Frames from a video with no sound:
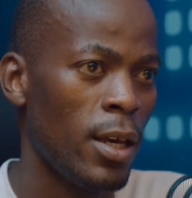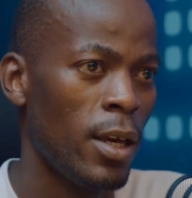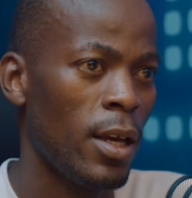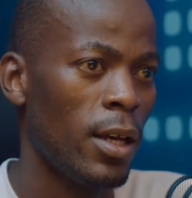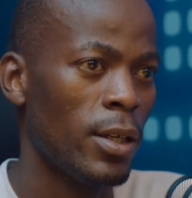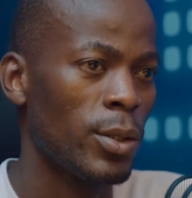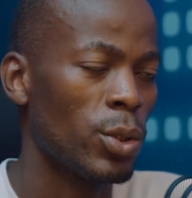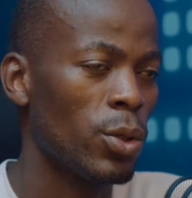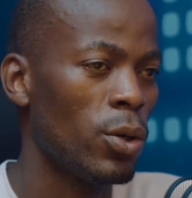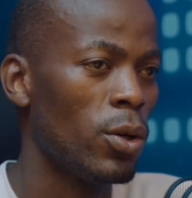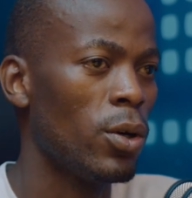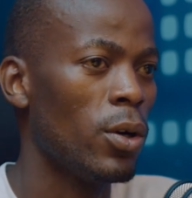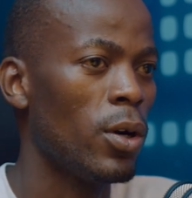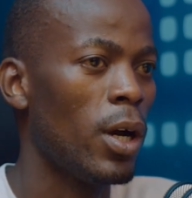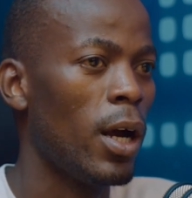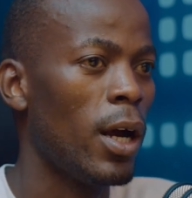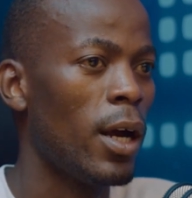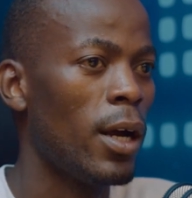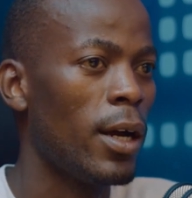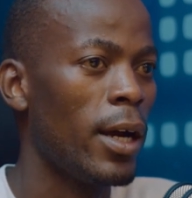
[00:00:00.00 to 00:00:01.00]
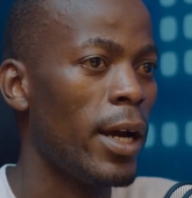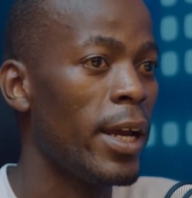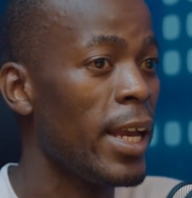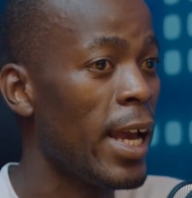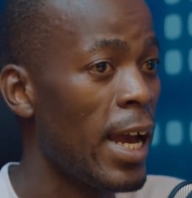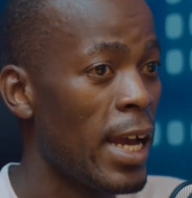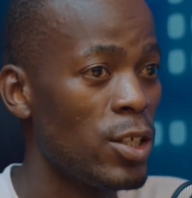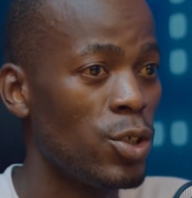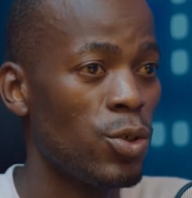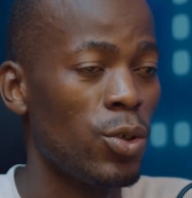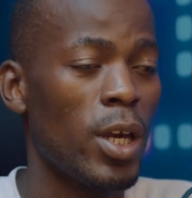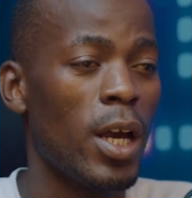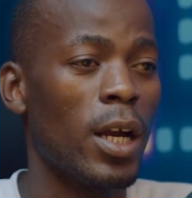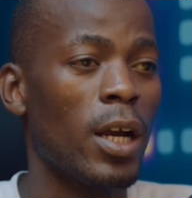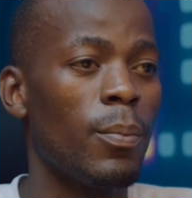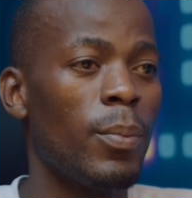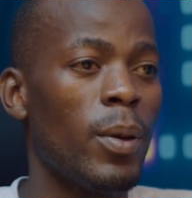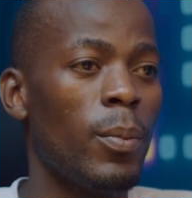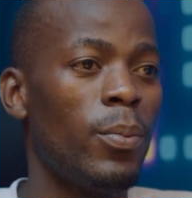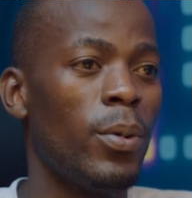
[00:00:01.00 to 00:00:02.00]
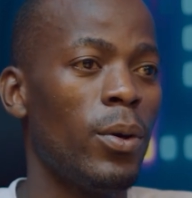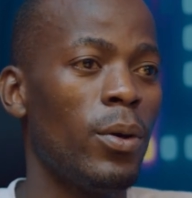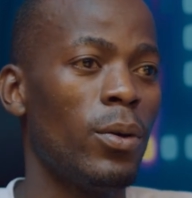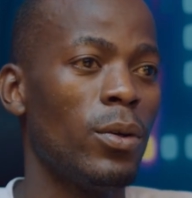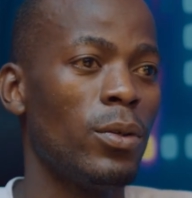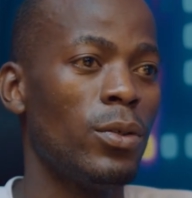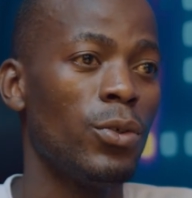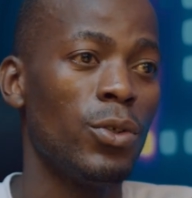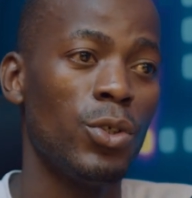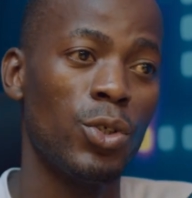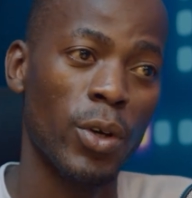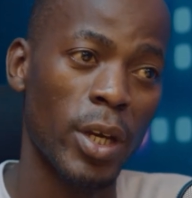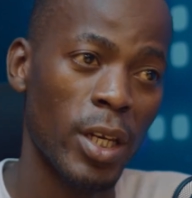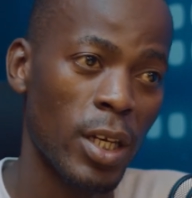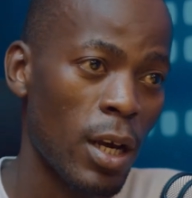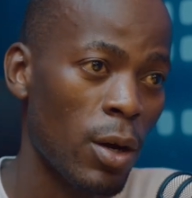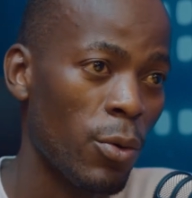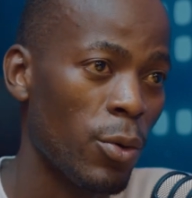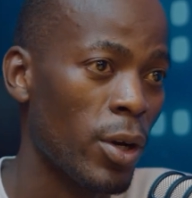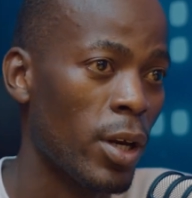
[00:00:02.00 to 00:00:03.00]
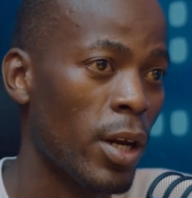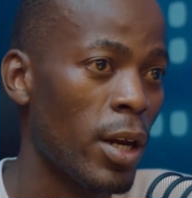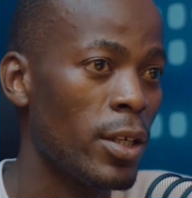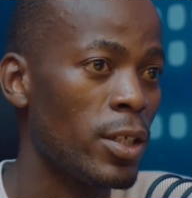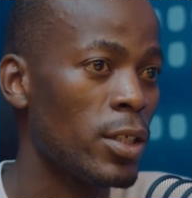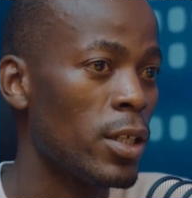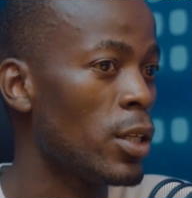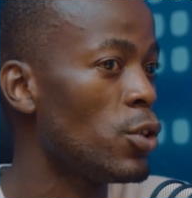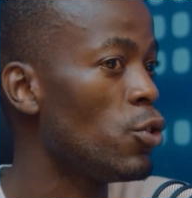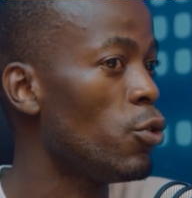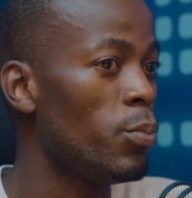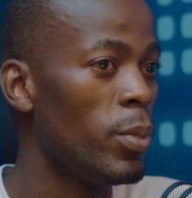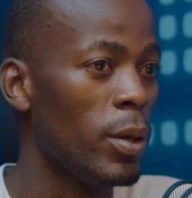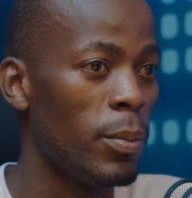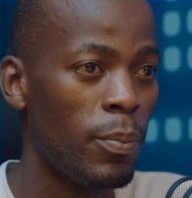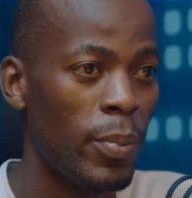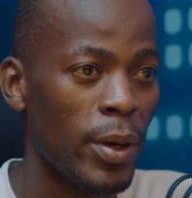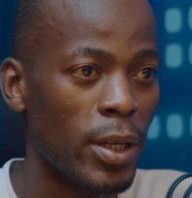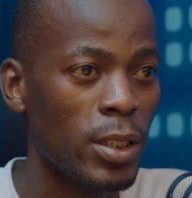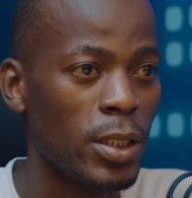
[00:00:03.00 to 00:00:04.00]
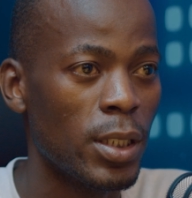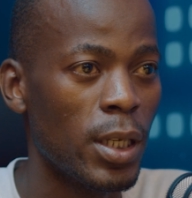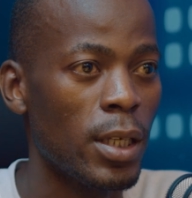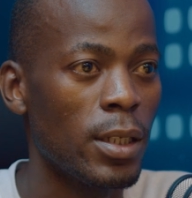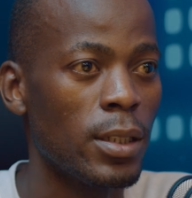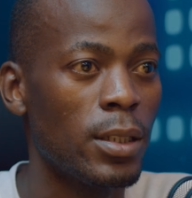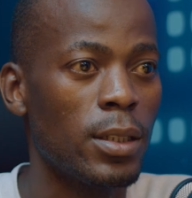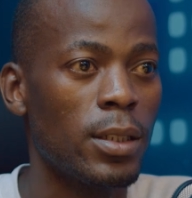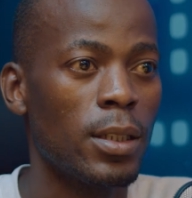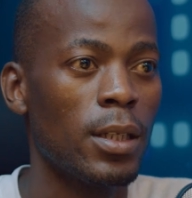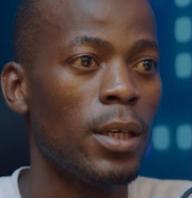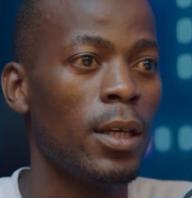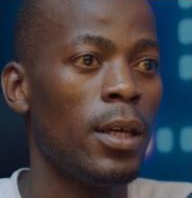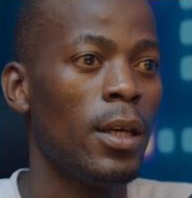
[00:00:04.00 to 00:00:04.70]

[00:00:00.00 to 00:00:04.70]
So I urge you younger people to join agriculture, to be patient.